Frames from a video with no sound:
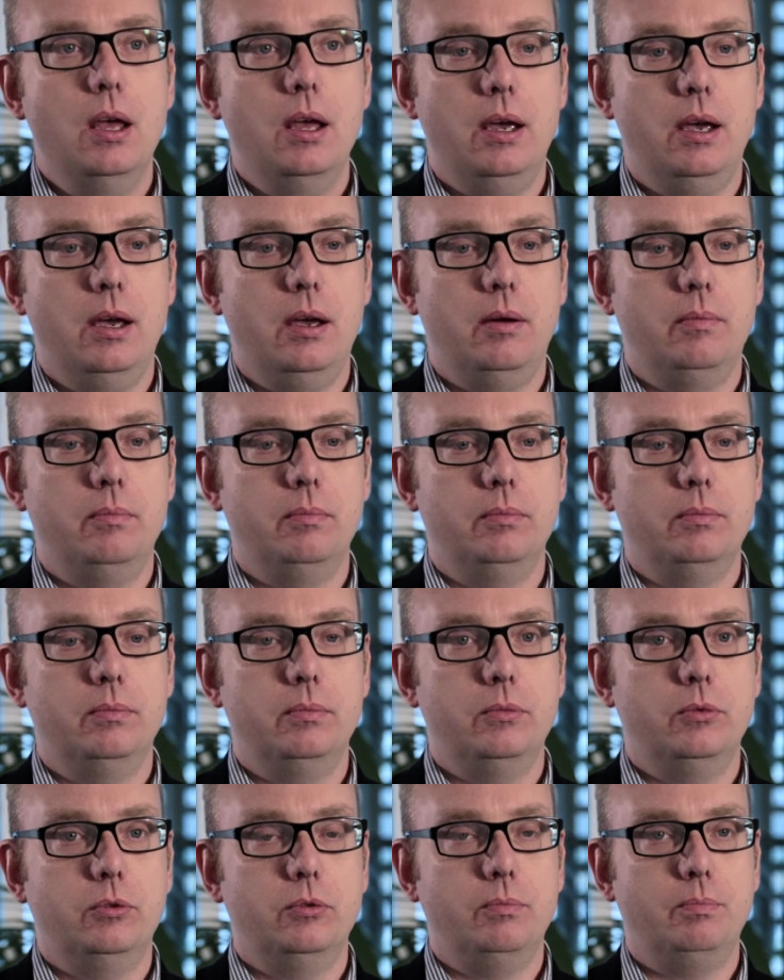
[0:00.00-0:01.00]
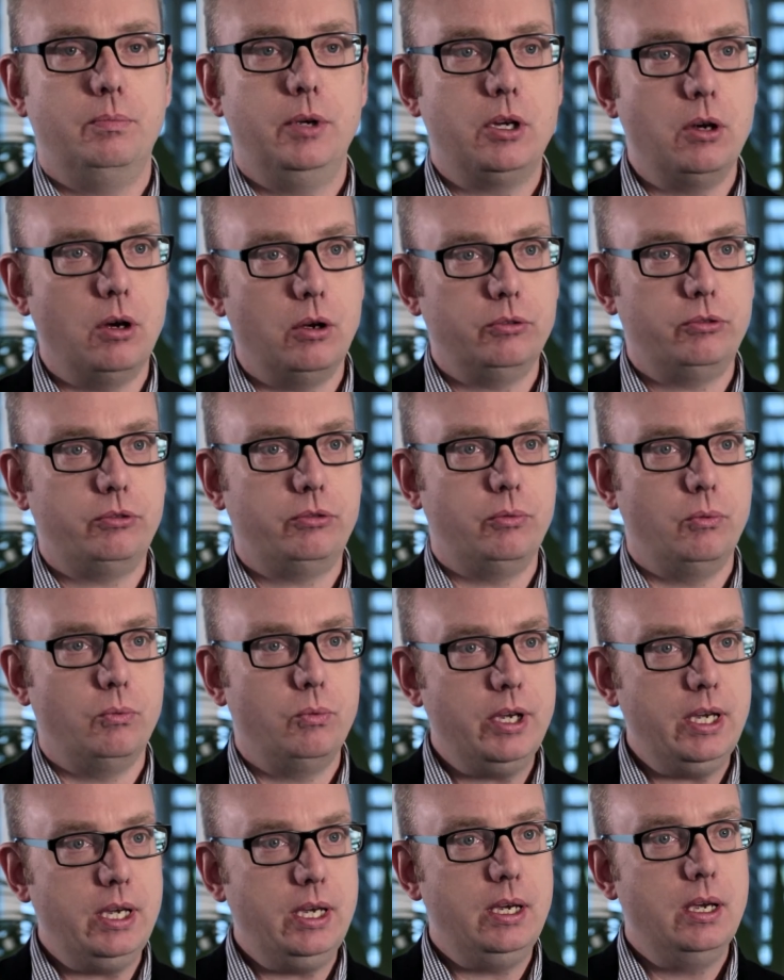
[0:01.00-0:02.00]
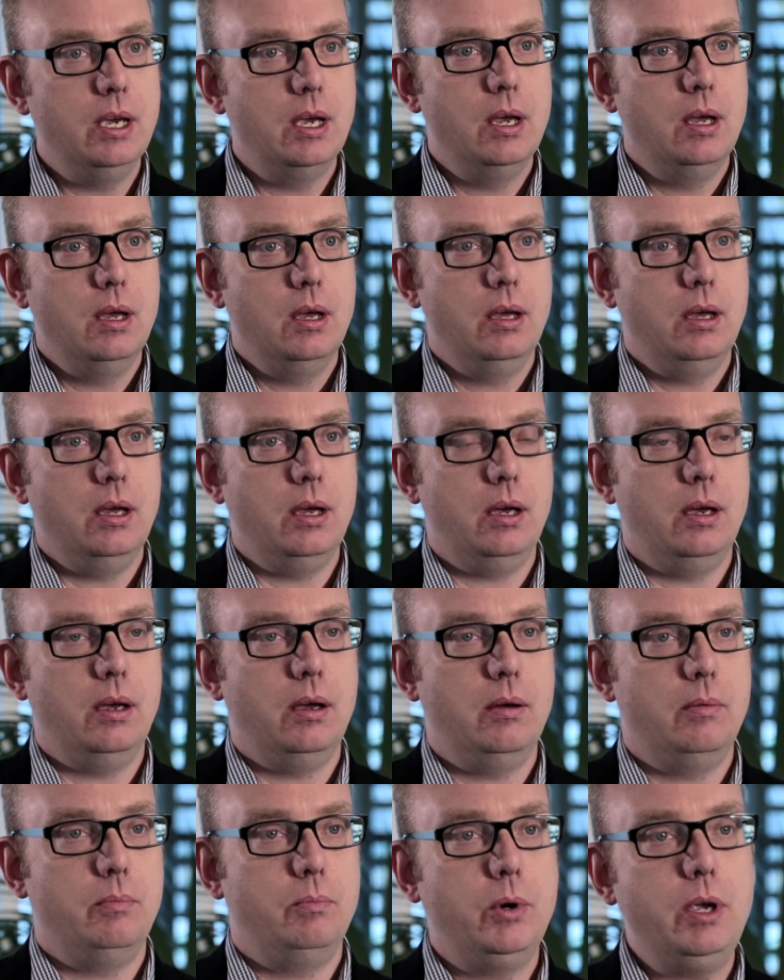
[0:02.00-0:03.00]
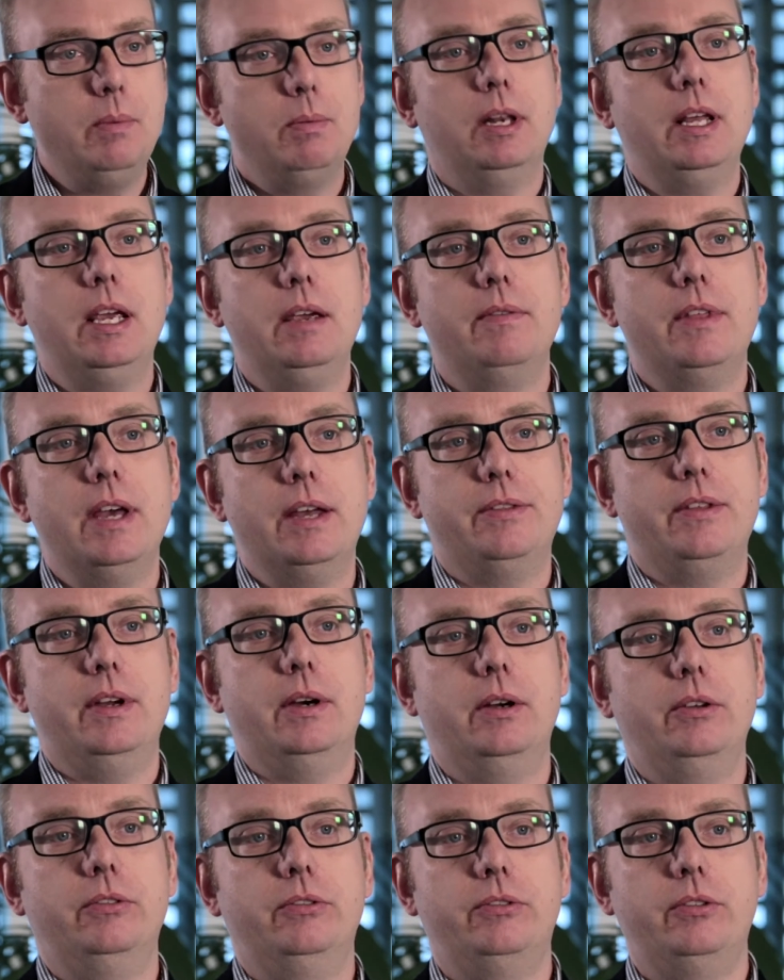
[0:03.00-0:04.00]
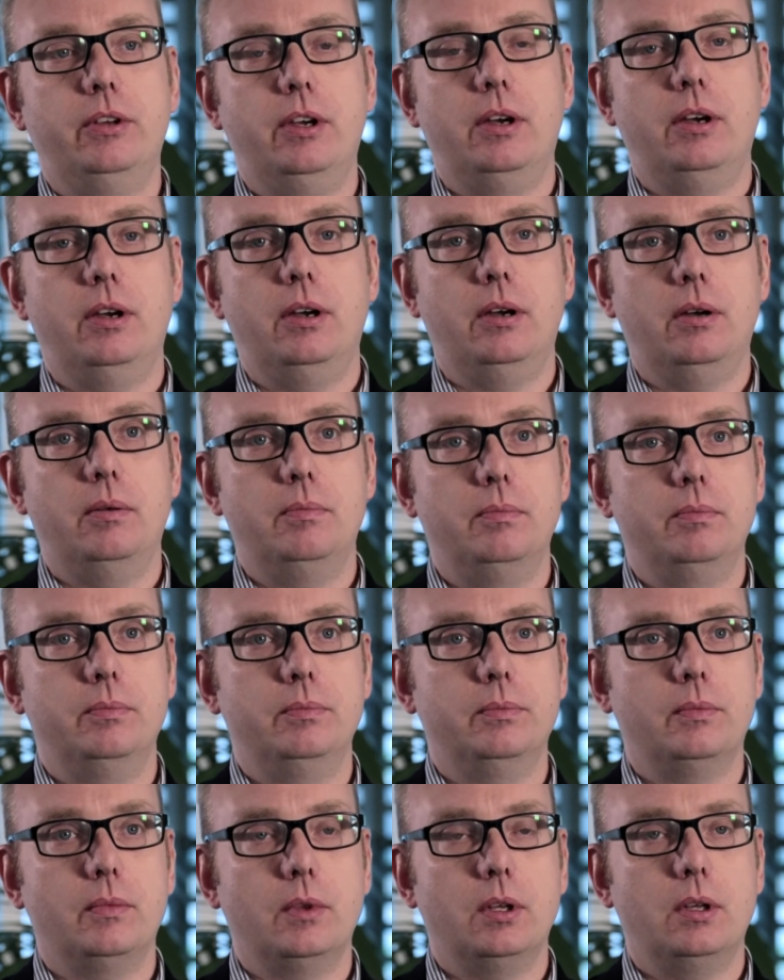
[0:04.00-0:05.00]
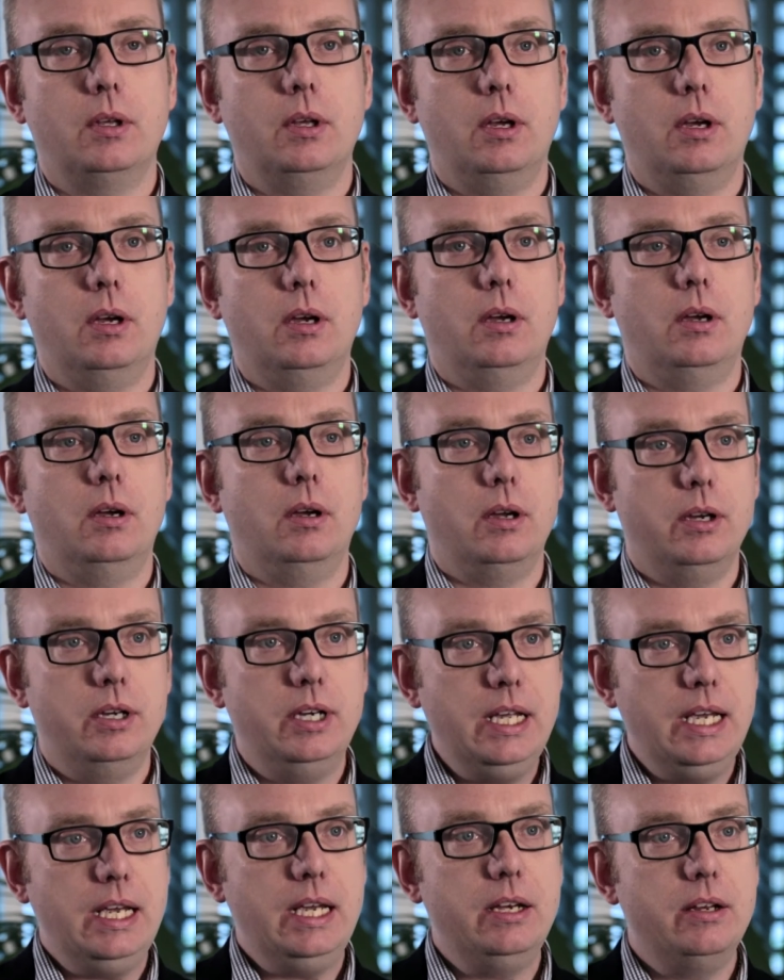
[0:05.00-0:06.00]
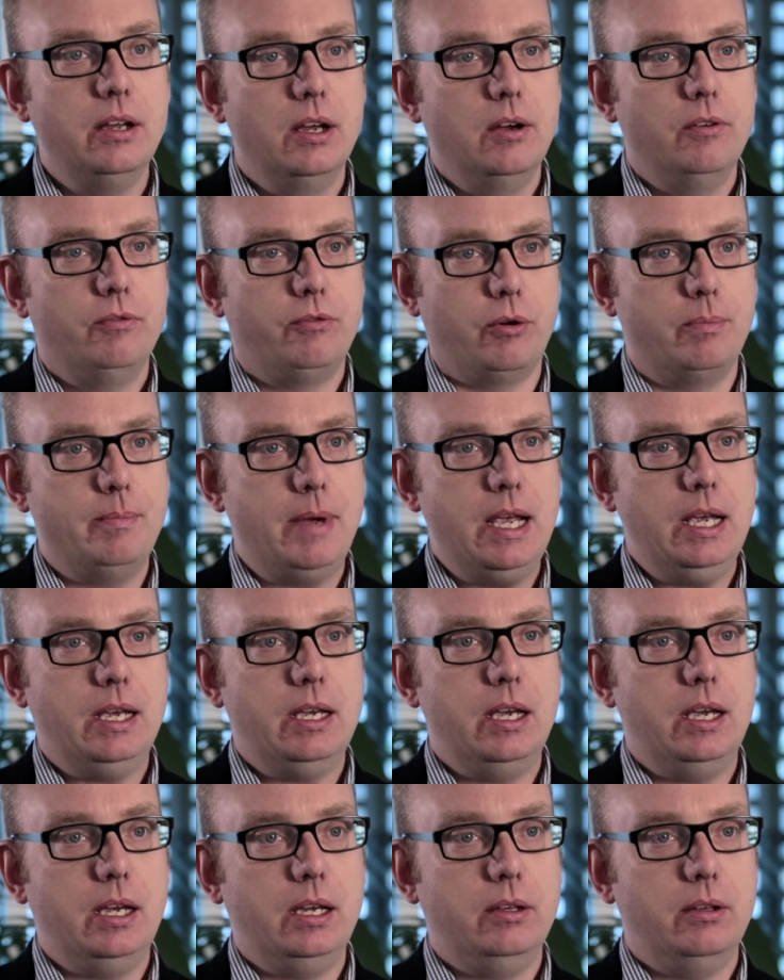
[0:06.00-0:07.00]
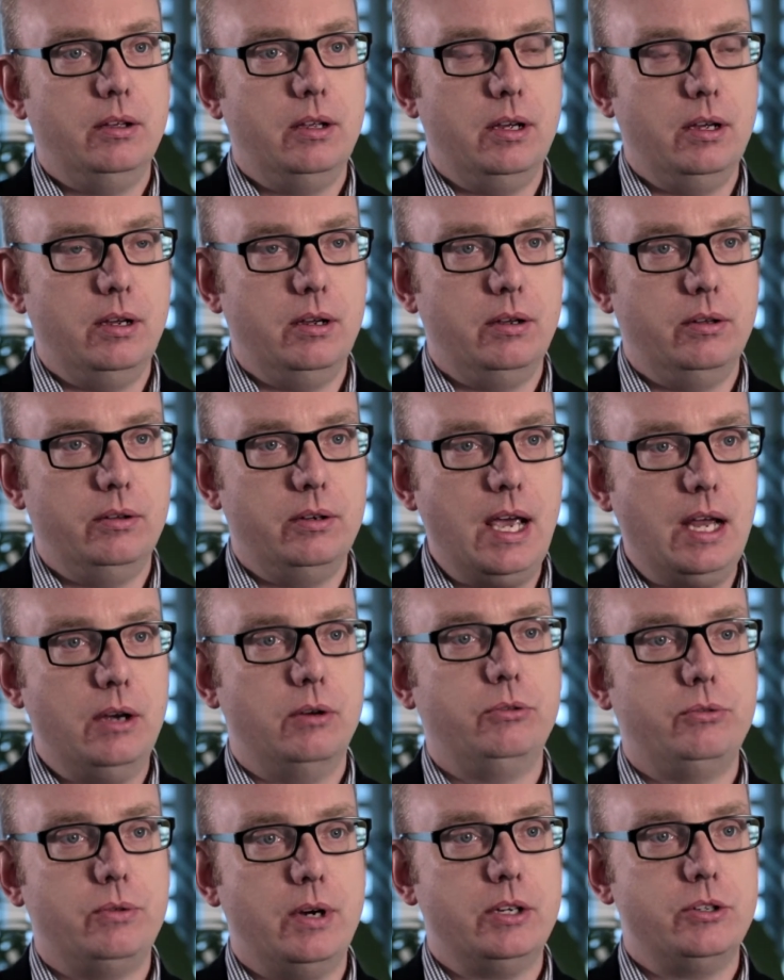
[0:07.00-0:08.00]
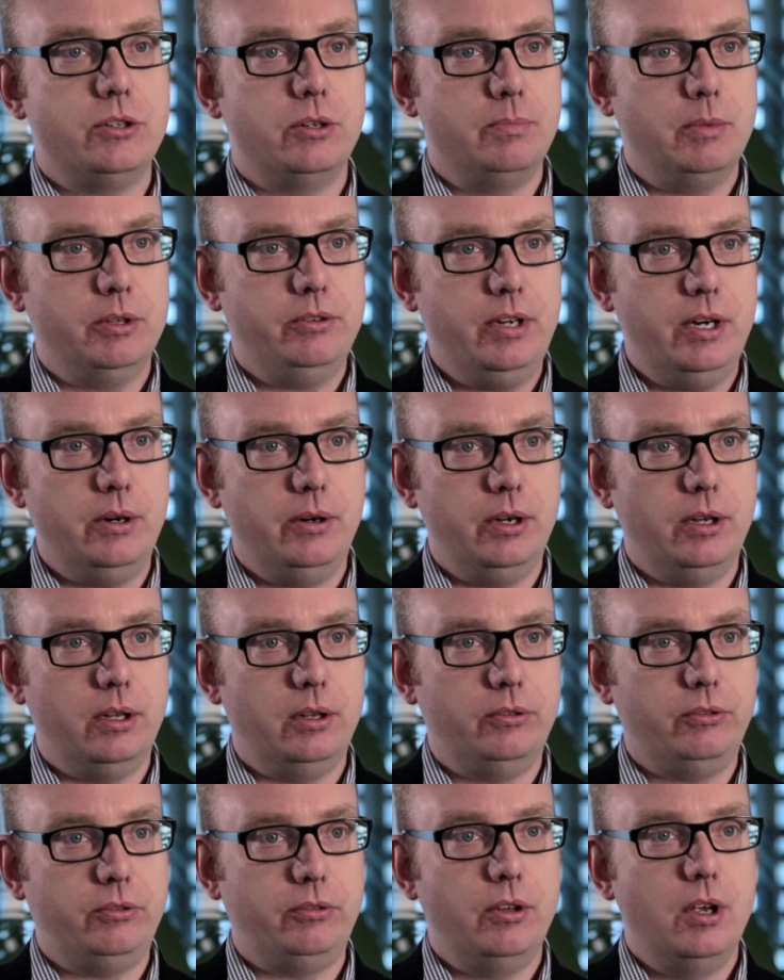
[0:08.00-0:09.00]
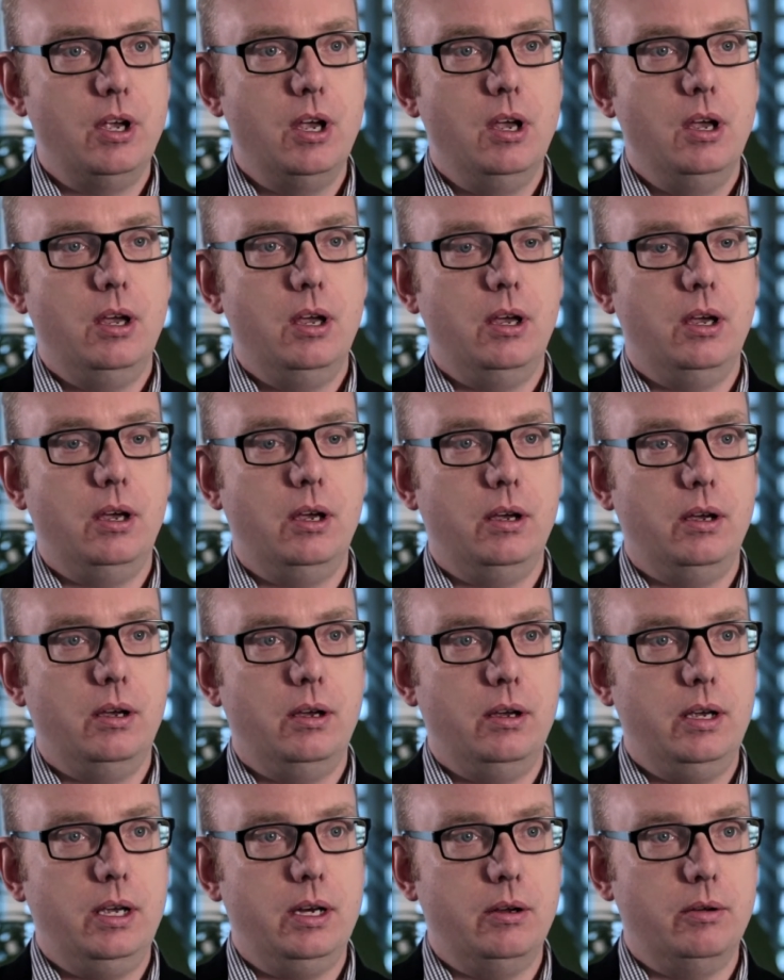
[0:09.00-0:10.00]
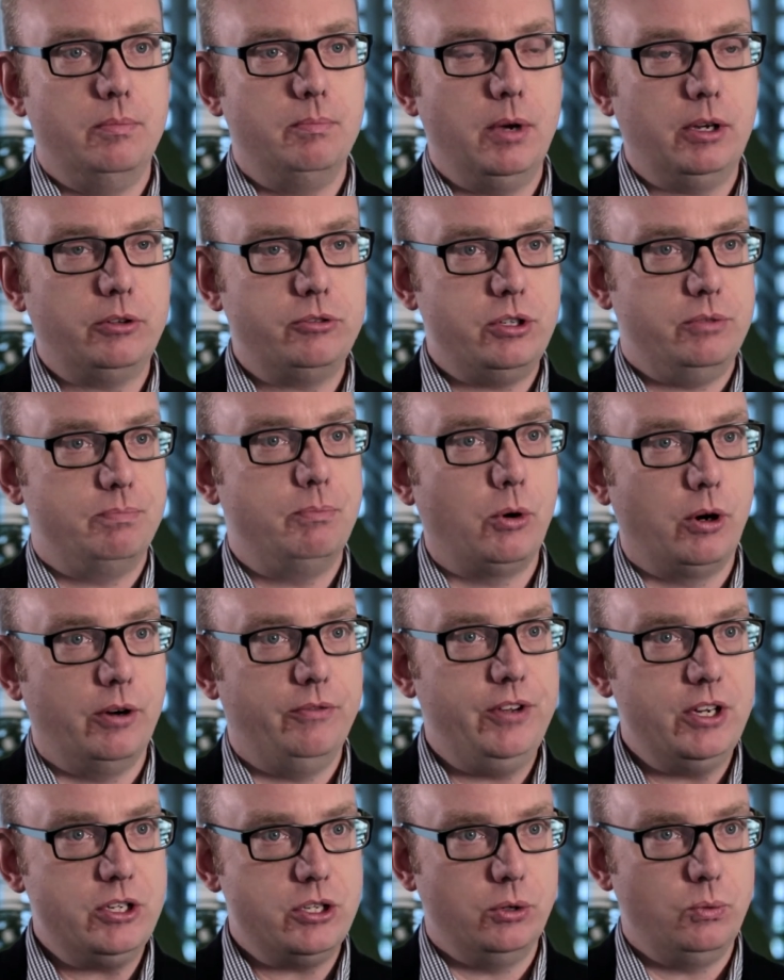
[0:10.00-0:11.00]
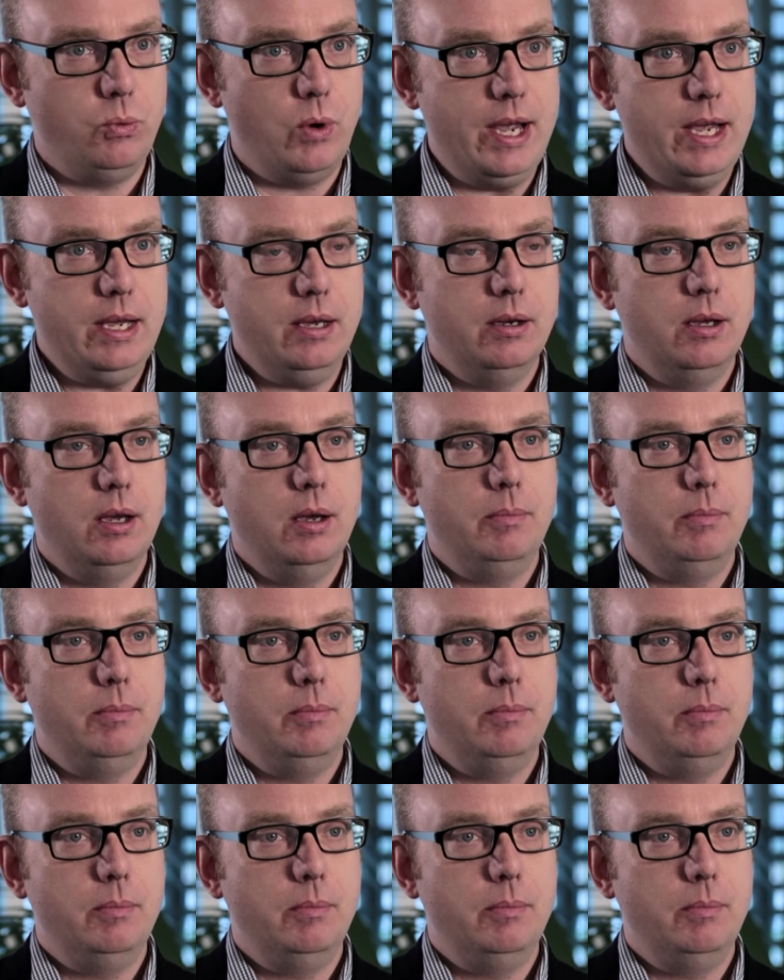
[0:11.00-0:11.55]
um, because we, uh, we believe that there is um, uh, a need for making uh, nanostructured materials uh, in a much more efficient way.